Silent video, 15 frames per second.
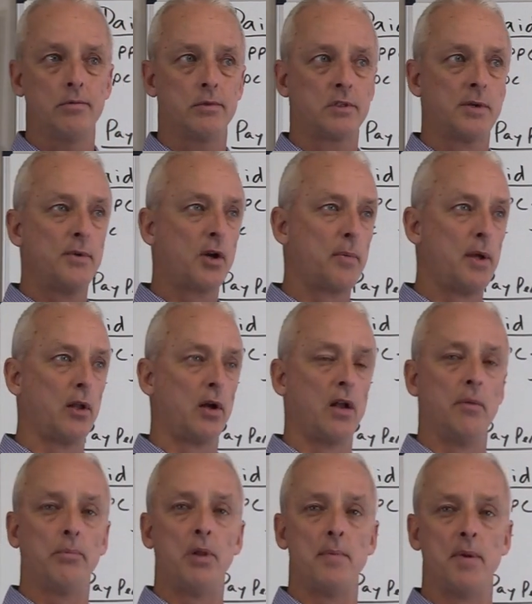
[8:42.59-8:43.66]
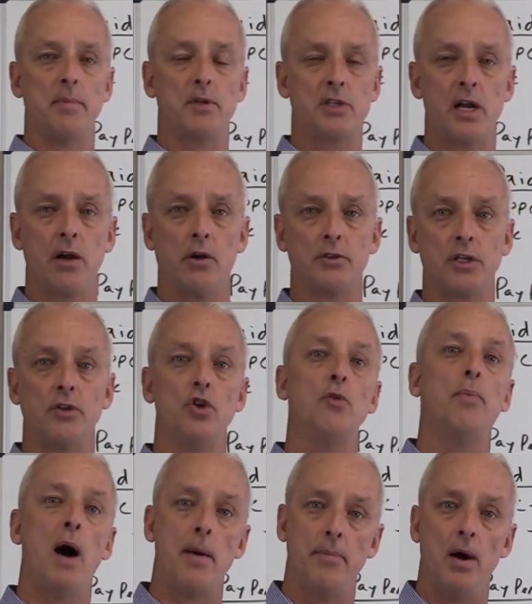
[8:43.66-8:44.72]
Someone could be looking up plumbing materials and you
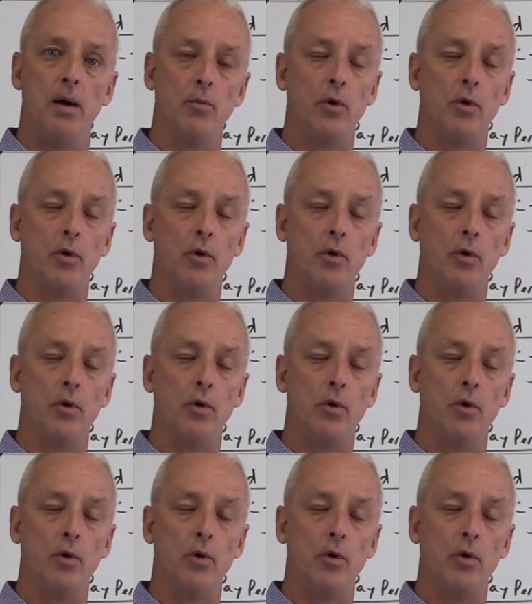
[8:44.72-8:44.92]
pop up.